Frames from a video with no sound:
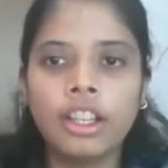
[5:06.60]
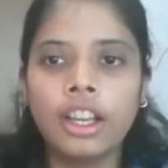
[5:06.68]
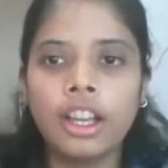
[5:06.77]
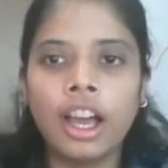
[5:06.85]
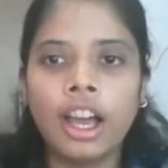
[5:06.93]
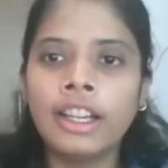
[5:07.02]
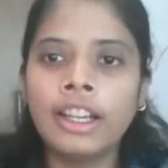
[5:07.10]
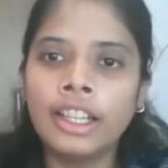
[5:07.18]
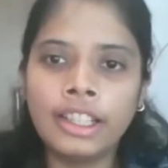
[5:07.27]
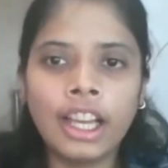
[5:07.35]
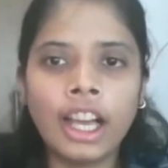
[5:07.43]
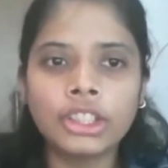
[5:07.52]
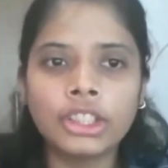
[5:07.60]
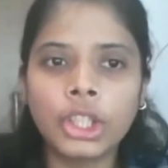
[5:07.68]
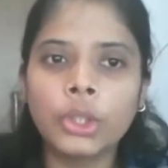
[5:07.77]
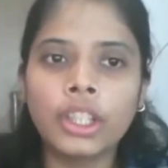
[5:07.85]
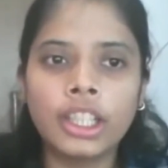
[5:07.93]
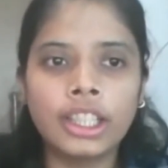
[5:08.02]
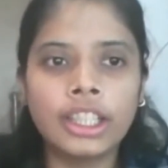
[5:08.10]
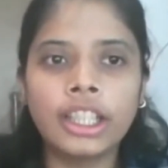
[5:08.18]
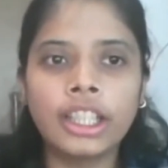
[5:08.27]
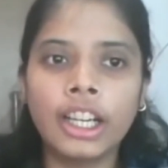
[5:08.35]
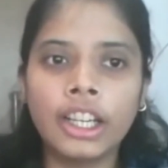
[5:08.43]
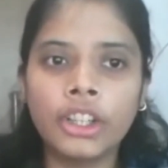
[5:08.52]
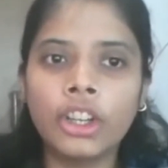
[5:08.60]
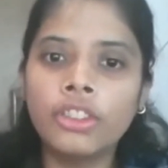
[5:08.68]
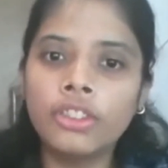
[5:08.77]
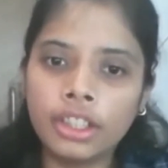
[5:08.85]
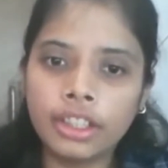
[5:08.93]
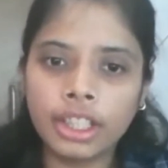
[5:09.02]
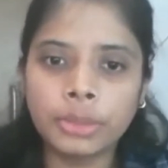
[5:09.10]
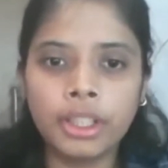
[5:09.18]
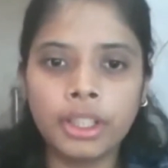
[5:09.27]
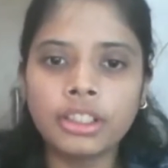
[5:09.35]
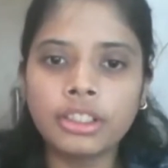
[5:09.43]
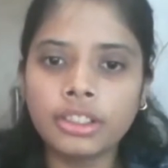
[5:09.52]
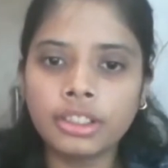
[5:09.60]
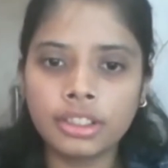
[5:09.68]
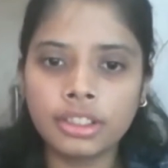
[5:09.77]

And did they ask you anything regarding your work experience?